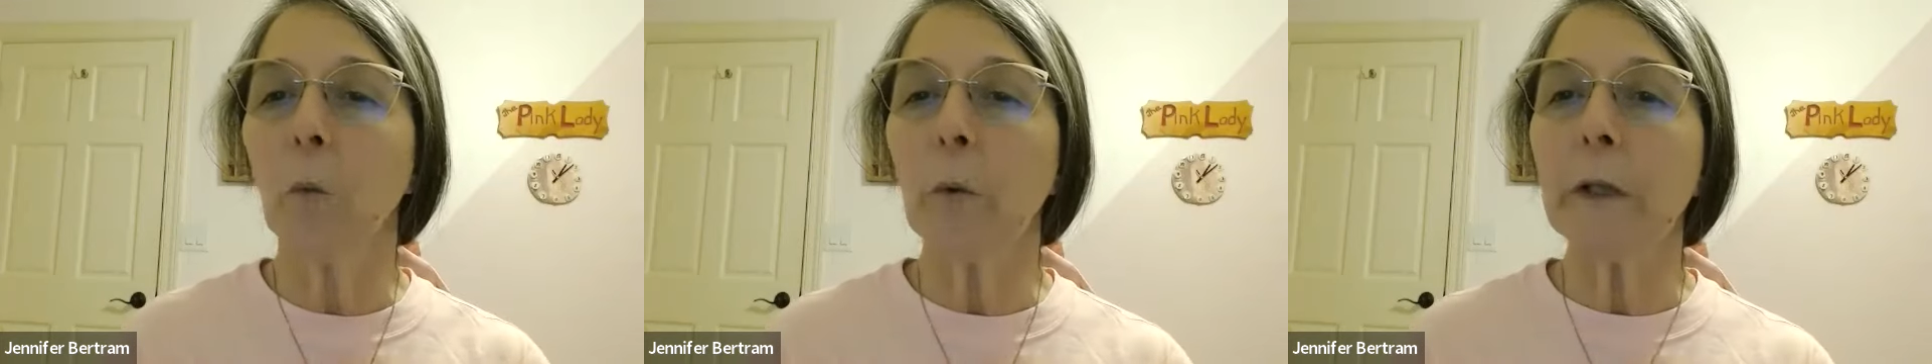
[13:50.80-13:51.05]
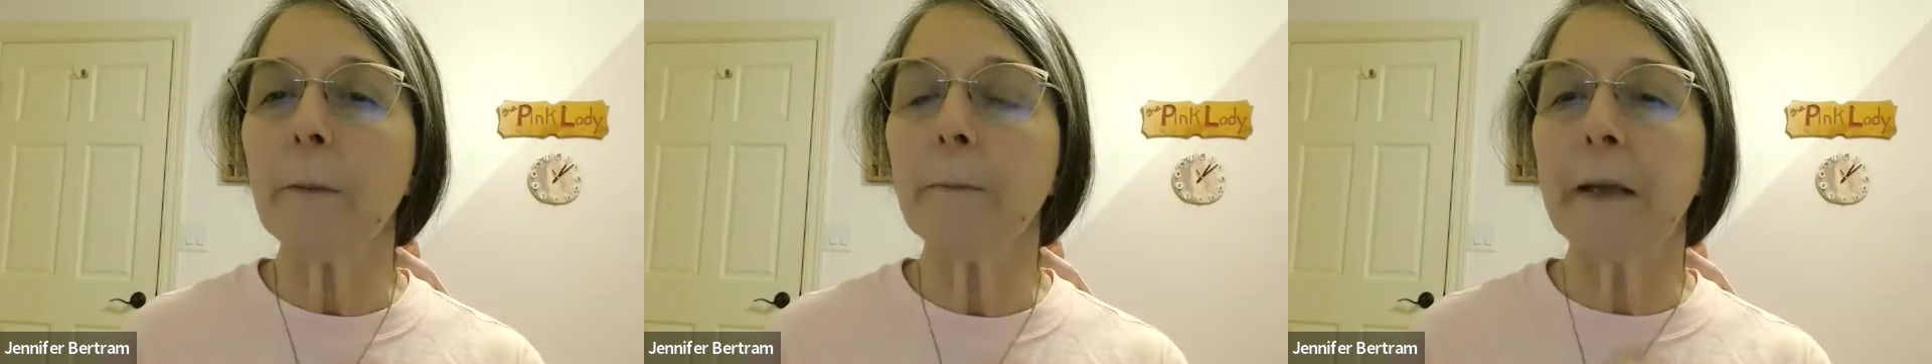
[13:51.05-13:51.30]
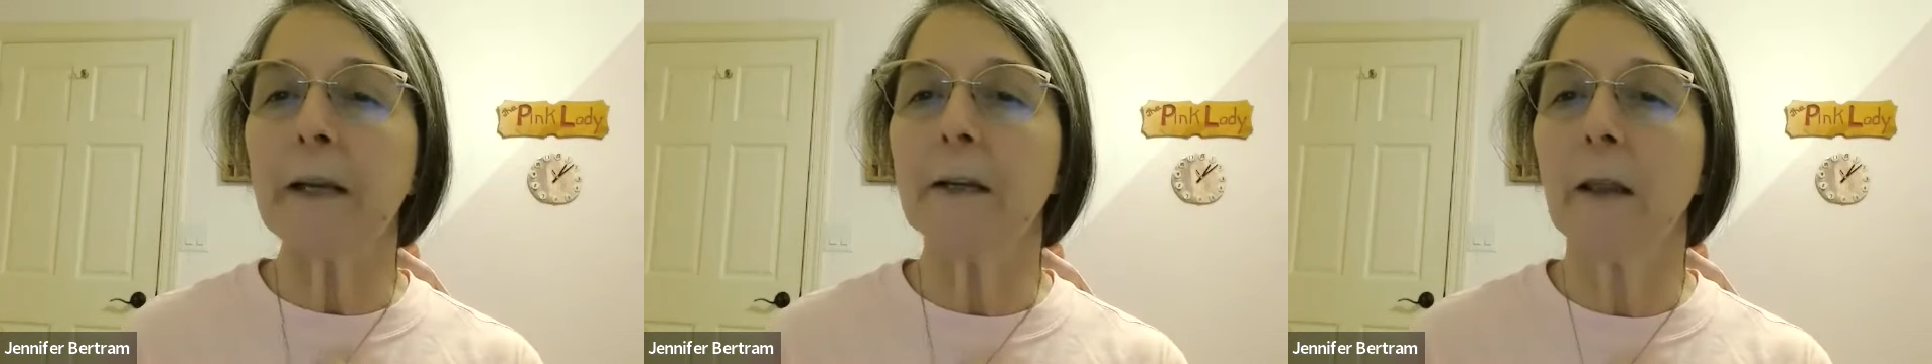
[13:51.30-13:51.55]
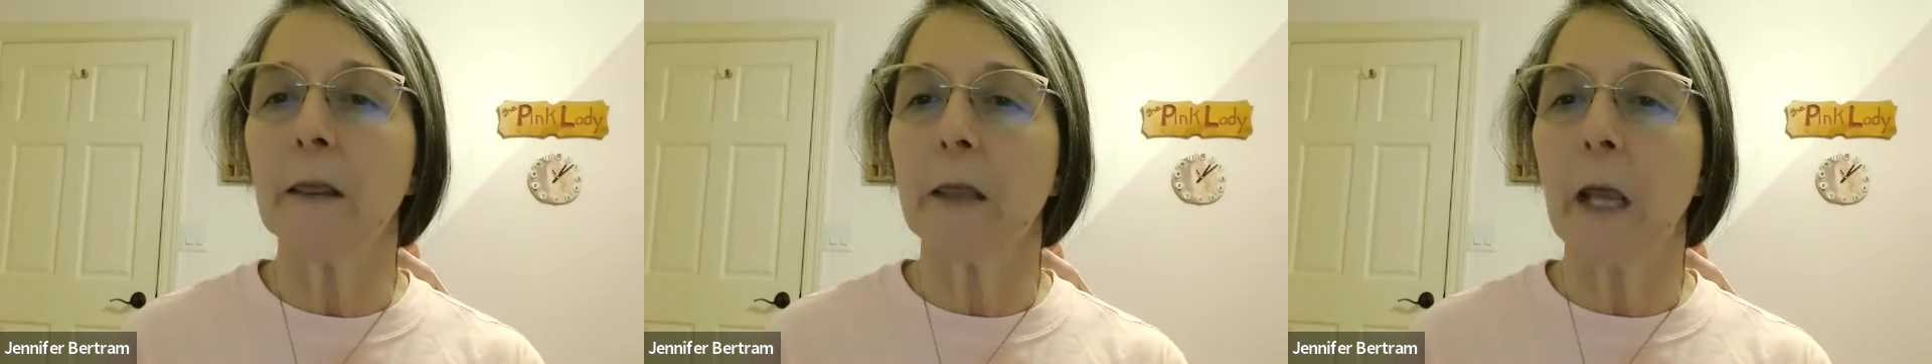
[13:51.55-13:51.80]
really
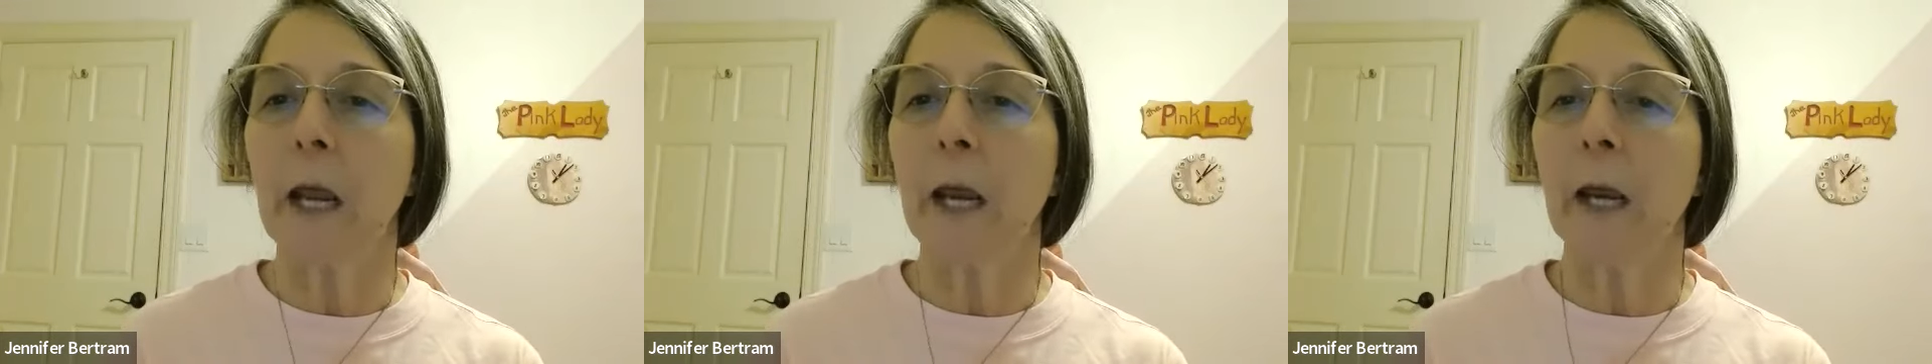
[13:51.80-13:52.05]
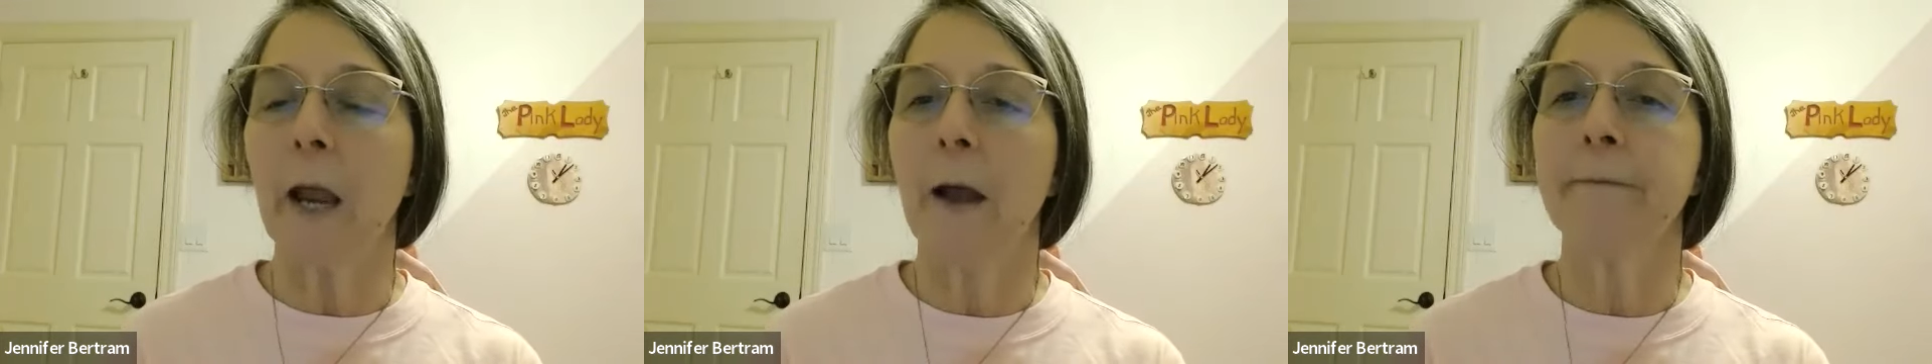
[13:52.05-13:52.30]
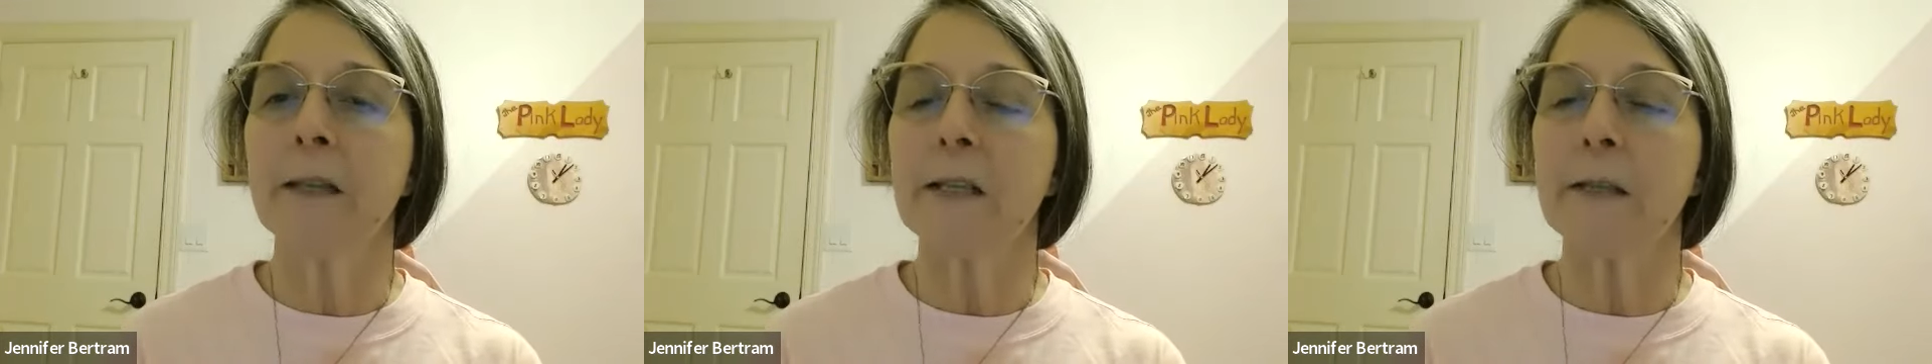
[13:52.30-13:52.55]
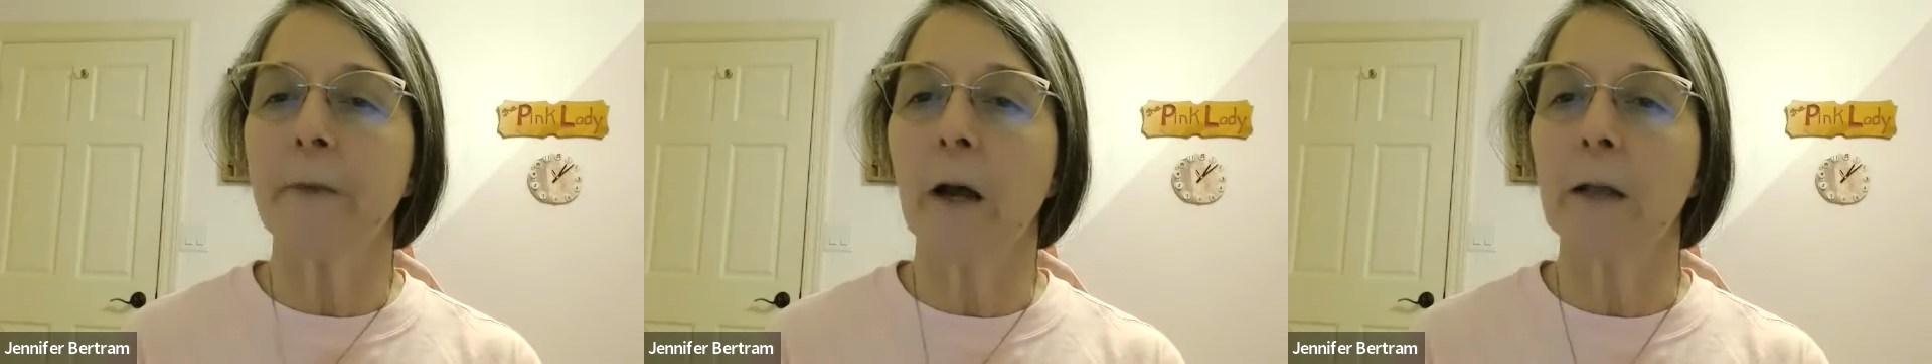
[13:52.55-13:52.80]
big thing,
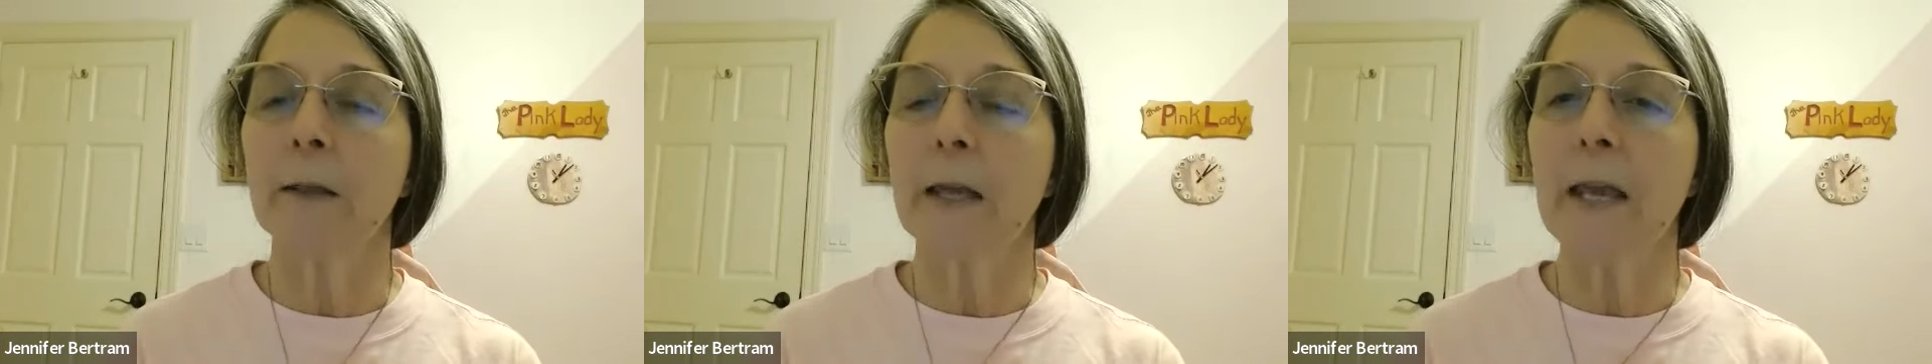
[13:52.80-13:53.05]
this month